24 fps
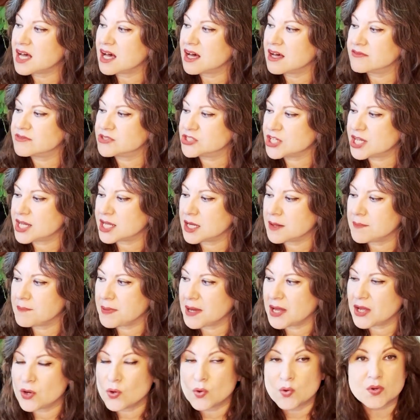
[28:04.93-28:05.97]
of Jacob
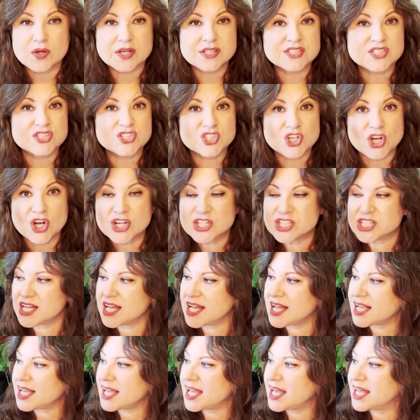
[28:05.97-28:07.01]
by Olga Tacharchak,